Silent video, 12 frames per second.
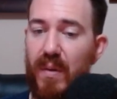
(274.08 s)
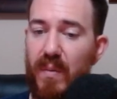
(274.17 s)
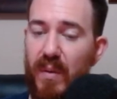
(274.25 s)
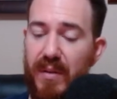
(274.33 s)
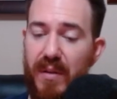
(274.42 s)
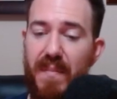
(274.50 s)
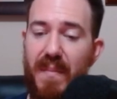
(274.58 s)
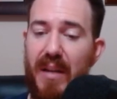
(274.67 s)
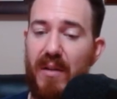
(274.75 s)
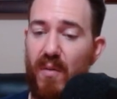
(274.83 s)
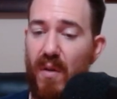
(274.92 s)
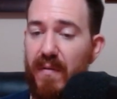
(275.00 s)
was the main
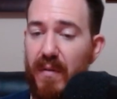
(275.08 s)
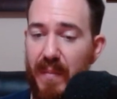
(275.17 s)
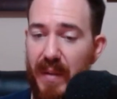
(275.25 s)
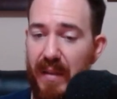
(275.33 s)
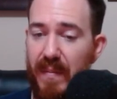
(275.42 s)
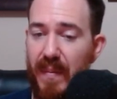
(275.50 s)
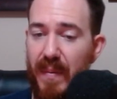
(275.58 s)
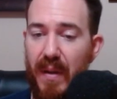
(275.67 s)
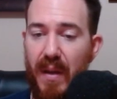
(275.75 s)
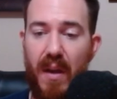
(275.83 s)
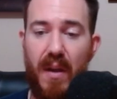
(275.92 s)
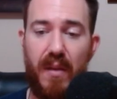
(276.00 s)
draw for me,
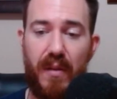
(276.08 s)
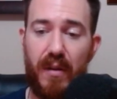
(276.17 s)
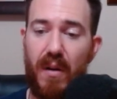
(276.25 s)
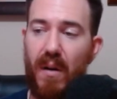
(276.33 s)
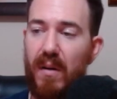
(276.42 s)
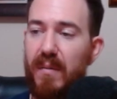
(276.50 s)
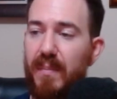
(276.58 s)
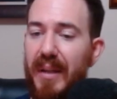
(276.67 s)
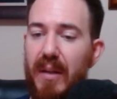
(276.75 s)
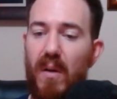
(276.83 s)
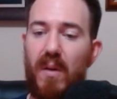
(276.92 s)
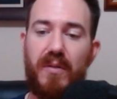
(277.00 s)
the card play
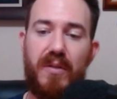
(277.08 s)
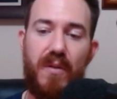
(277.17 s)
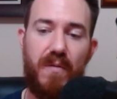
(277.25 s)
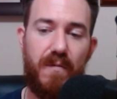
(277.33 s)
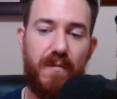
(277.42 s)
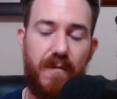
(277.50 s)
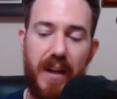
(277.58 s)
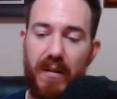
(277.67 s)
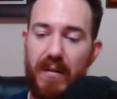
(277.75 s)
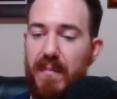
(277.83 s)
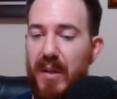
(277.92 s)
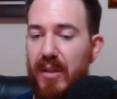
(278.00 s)
also
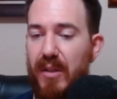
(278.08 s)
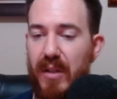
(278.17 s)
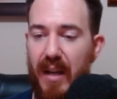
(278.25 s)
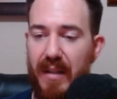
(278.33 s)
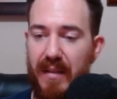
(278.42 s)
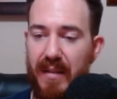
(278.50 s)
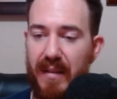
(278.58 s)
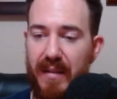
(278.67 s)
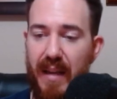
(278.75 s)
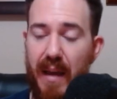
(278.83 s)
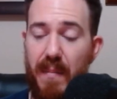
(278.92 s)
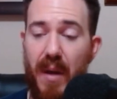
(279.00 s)
very much shines in this
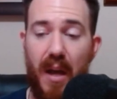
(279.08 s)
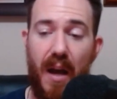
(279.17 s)
game.